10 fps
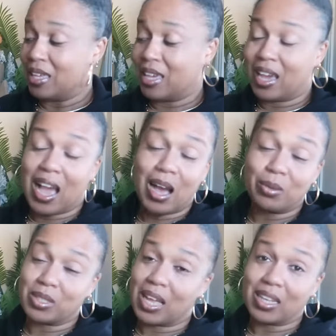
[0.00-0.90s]
yeah, I
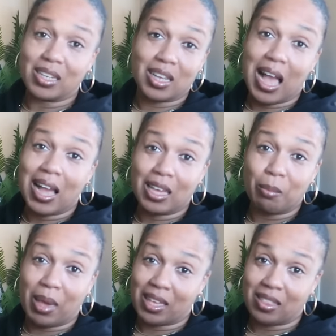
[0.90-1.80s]
was like, look, I
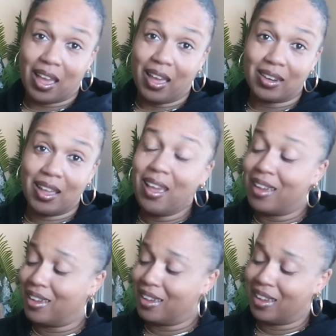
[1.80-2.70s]
can make that.
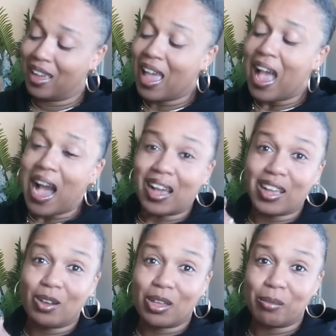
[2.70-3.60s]
I can
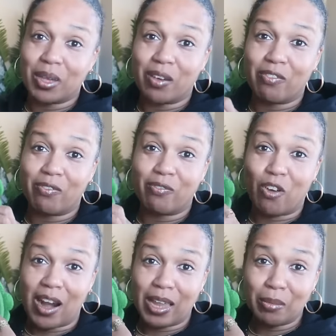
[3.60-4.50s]
go get me a
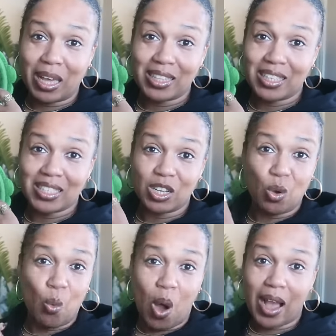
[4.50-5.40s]
frame like this,
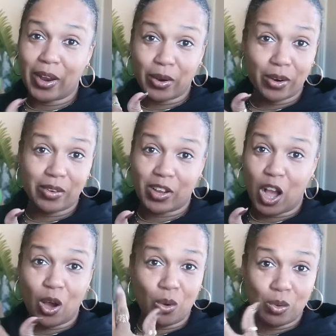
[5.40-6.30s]
little wire
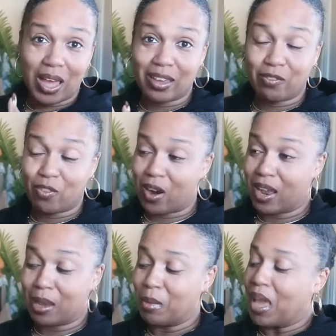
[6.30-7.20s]
cone-like
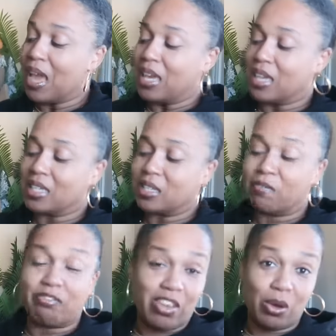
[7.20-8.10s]
frame, get some
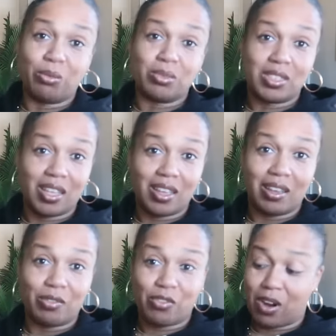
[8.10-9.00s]
felt
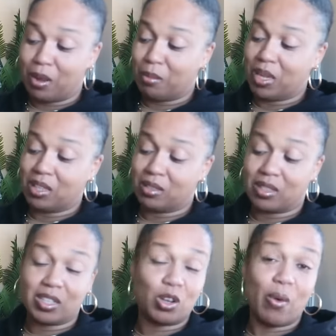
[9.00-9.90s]
from
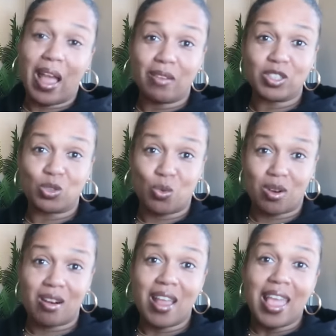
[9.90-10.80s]
the craft
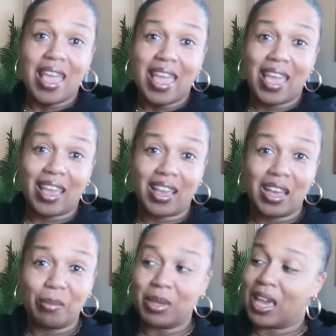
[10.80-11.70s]
store, and
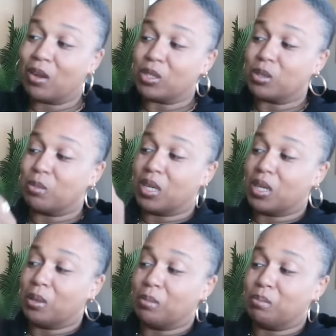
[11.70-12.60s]
cut me out some
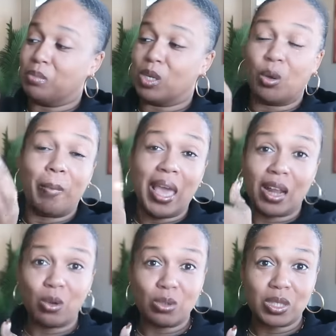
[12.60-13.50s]
um, little
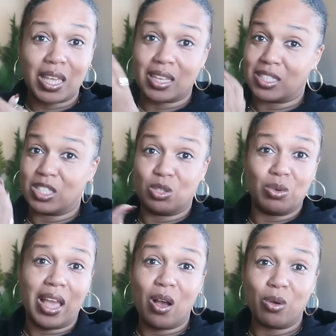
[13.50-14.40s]
petals and just do
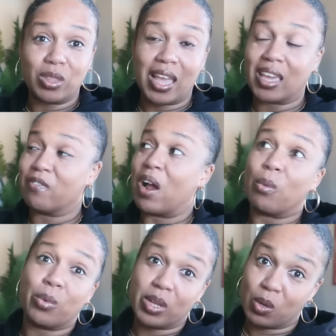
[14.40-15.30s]
that whole thing if I
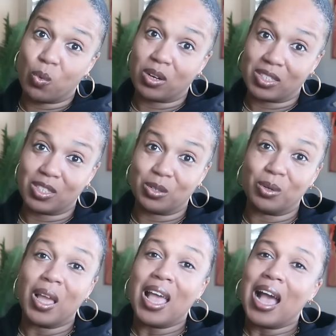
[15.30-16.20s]
really wanted to.
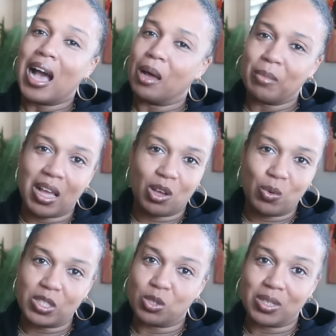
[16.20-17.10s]
I'm not
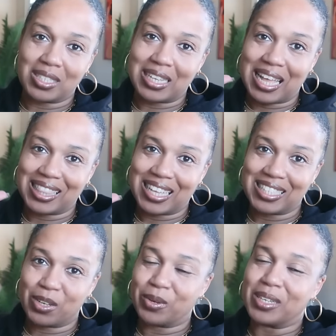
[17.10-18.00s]
going to because it's not that
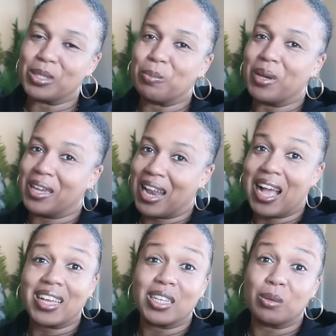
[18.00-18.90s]
serious, but
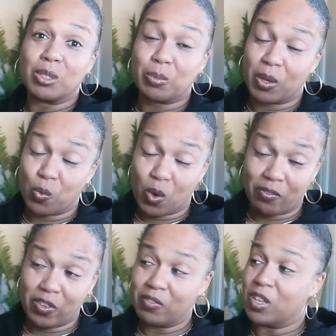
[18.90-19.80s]
I couldn't spend one
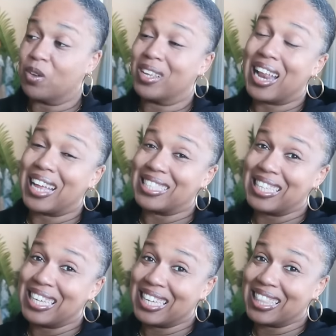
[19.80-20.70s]
hundred fifty dollars on it. I
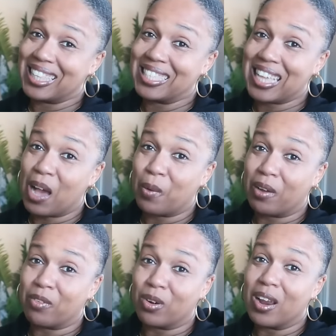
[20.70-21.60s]
did get this,
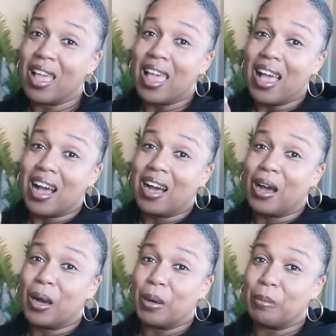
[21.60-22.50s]
however,
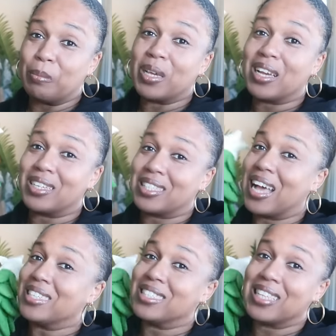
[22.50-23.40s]
um, because
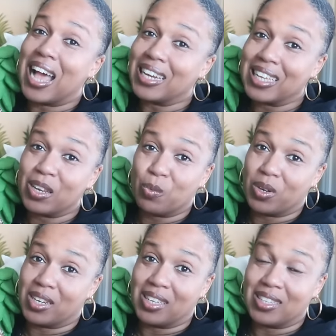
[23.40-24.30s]
I just, I needed
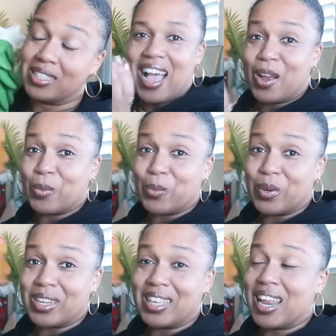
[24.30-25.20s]
one of these. I
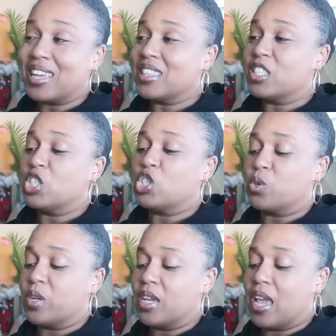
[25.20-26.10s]
really like this
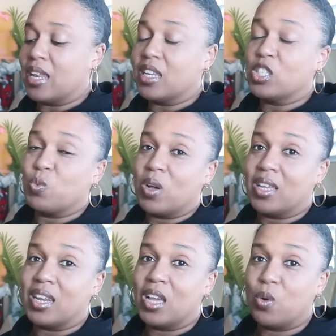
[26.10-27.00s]
tree, and this
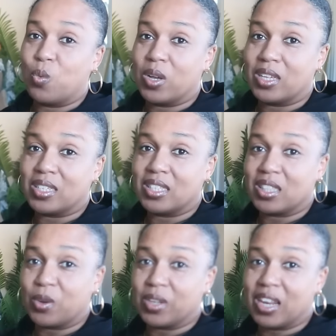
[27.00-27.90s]
one was
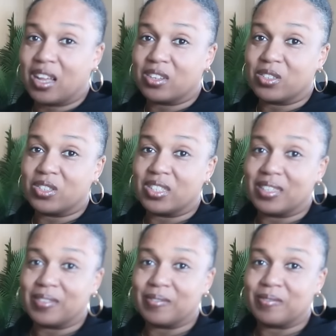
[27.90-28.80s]
thirty dollars.
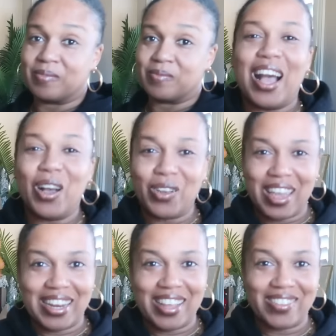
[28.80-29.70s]

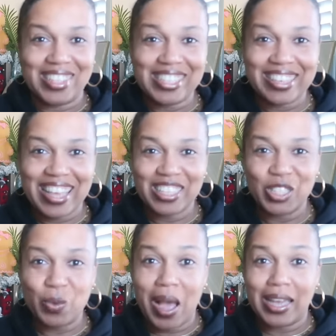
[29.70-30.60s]
Okay, now these next
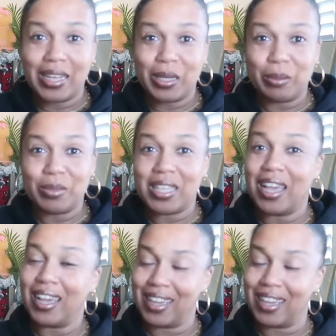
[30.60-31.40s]
two items